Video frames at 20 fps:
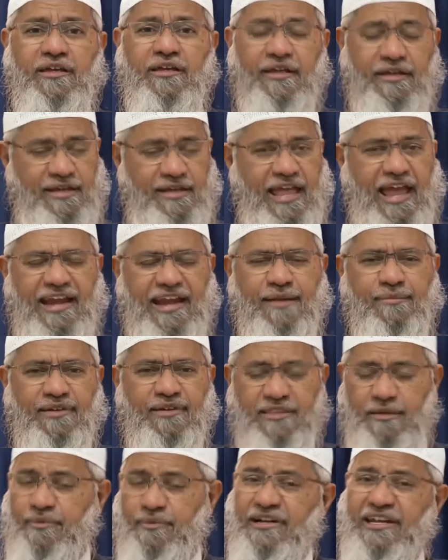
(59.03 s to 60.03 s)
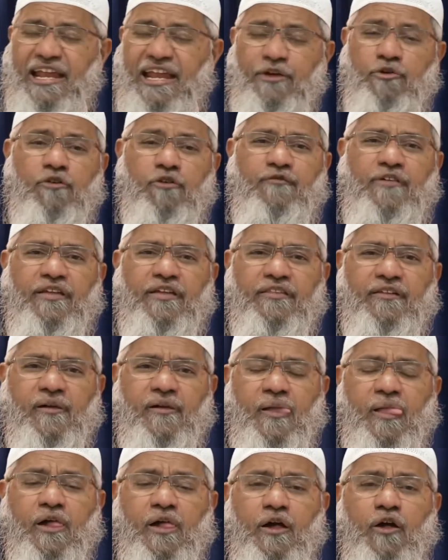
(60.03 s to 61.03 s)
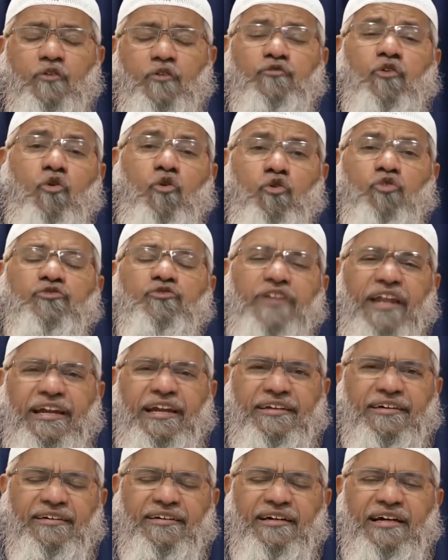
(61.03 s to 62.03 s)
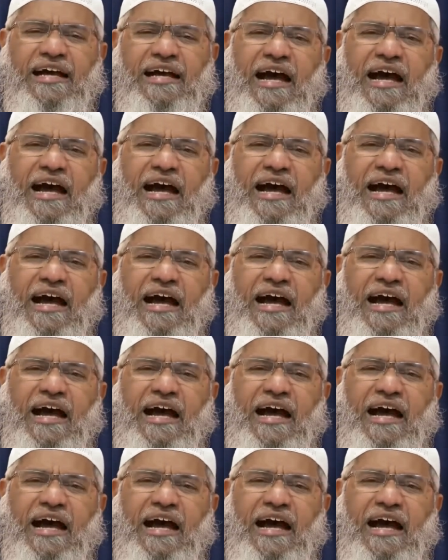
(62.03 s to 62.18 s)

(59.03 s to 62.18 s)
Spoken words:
He had a mother, but he had no father. So who's greater?